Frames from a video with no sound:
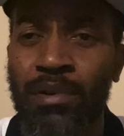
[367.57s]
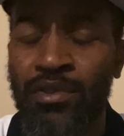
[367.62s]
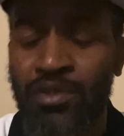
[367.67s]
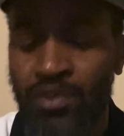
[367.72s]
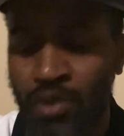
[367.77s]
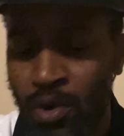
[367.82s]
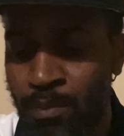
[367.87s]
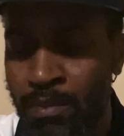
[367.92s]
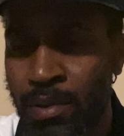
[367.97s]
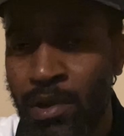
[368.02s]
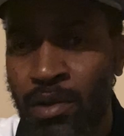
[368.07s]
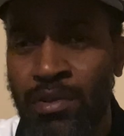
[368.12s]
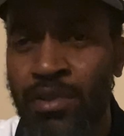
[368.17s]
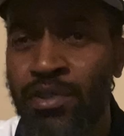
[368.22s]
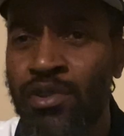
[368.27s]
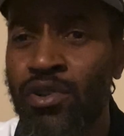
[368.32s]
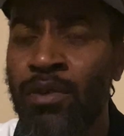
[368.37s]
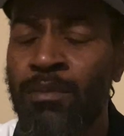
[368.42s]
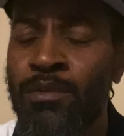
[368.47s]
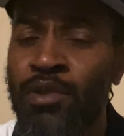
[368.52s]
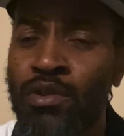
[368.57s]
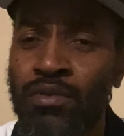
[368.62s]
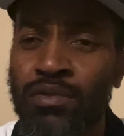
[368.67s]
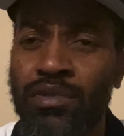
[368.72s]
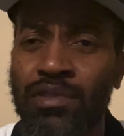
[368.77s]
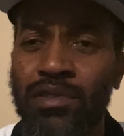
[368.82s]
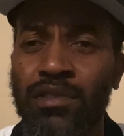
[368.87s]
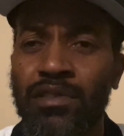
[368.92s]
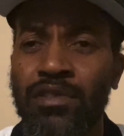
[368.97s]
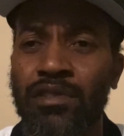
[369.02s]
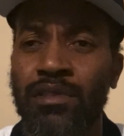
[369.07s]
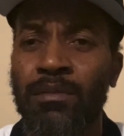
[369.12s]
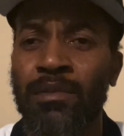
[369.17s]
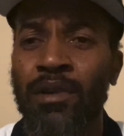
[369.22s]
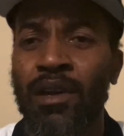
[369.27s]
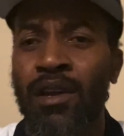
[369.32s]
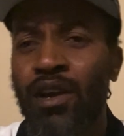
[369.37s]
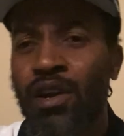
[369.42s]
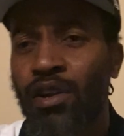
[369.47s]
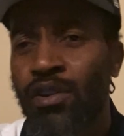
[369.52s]
building your immune system,
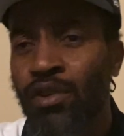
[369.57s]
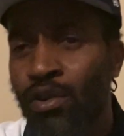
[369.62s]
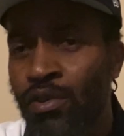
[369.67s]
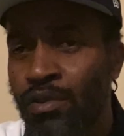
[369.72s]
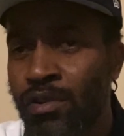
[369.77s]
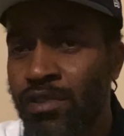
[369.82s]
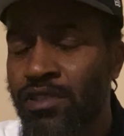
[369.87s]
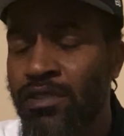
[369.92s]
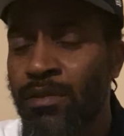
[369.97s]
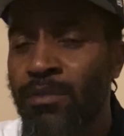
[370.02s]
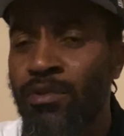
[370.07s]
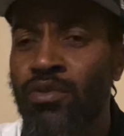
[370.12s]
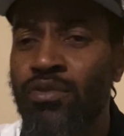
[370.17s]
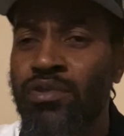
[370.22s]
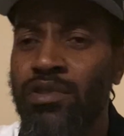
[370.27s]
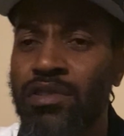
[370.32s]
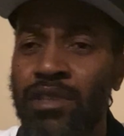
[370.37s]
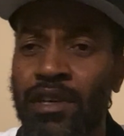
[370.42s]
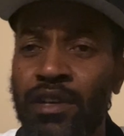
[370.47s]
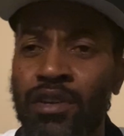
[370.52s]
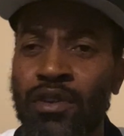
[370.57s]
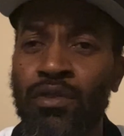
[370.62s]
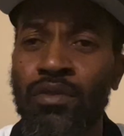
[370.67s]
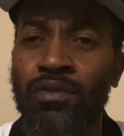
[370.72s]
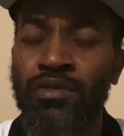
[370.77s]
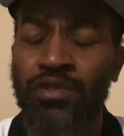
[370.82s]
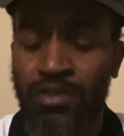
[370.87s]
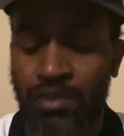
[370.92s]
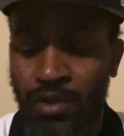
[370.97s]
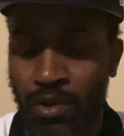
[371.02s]
learning some new skills,